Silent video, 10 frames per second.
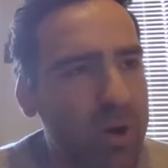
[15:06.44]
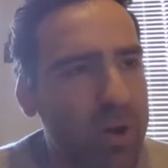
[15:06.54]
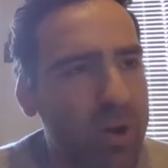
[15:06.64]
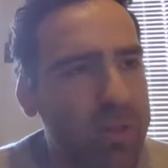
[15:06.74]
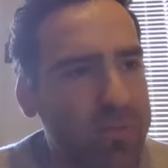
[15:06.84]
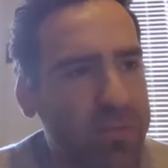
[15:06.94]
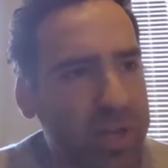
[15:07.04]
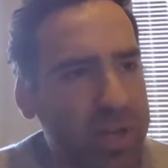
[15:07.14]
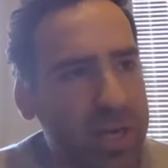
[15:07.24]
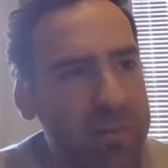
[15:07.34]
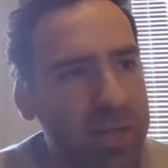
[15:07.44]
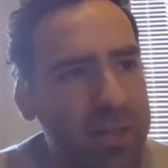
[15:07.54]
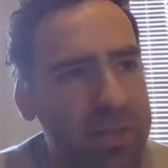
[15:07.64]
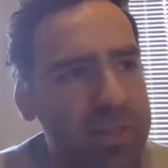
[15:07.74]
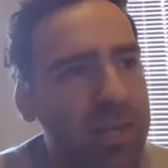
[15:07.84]
why I only found out
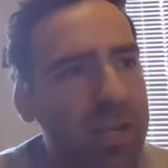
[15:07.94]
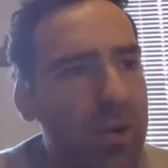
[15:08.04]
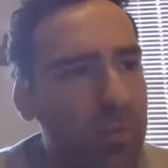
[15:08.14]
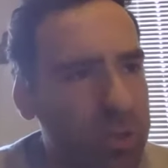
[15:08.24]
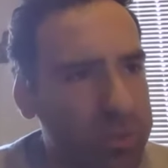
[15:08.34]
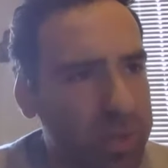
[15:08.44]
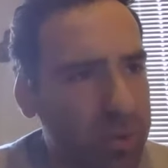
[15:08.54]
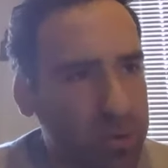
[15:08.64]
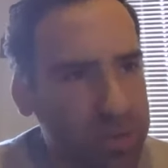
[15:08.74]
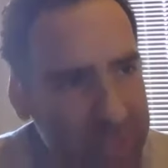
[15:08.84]
about this was because